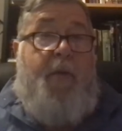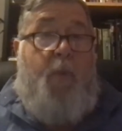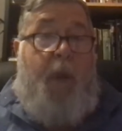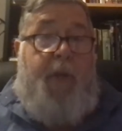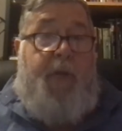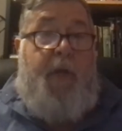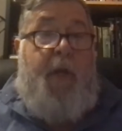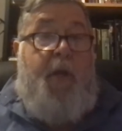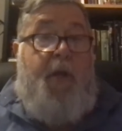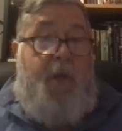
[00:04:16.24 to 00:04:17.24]
the race.
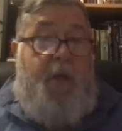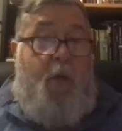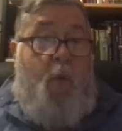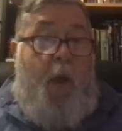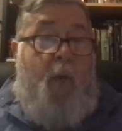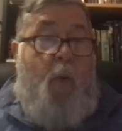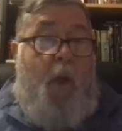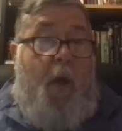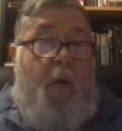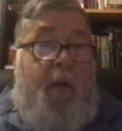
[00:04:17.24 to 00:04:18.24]
She did quite
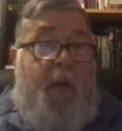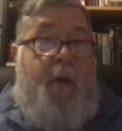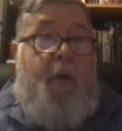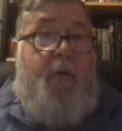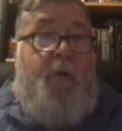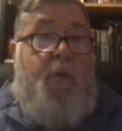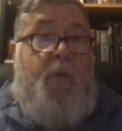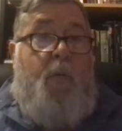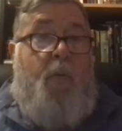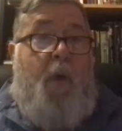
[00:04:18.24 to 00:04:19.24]
well in
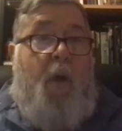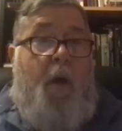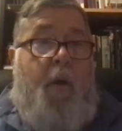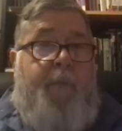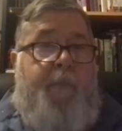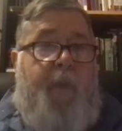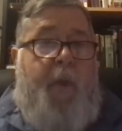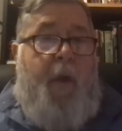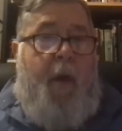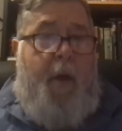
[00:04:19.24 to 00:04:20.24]

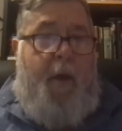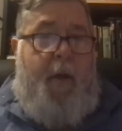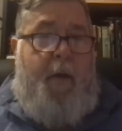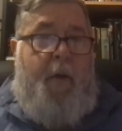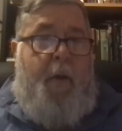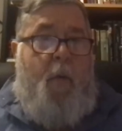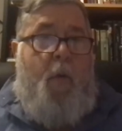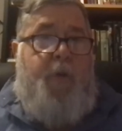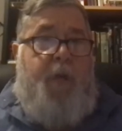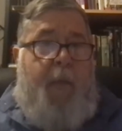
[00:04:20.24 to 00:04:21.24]

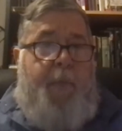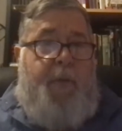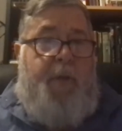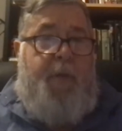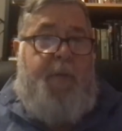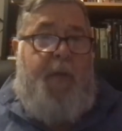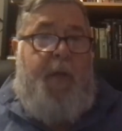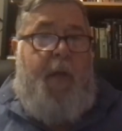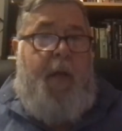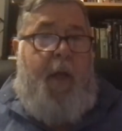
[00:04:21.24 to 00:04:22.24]
world championships,
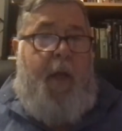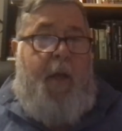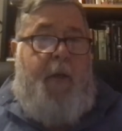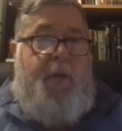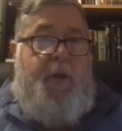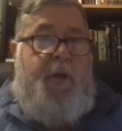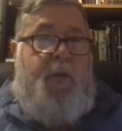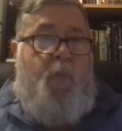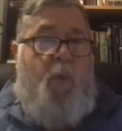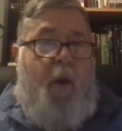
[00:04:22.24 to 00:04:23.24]
and
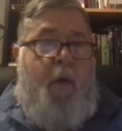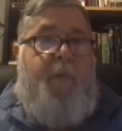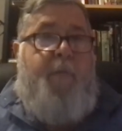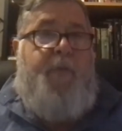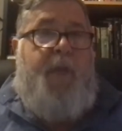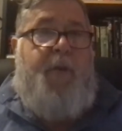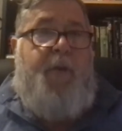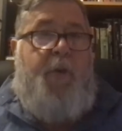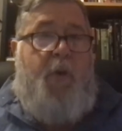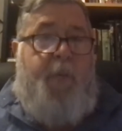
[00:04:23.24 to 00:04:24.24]
she's one of
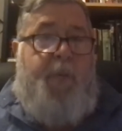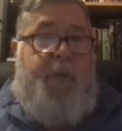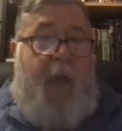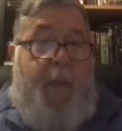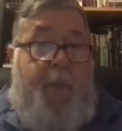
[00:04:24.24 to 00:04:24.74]
Central Europe's top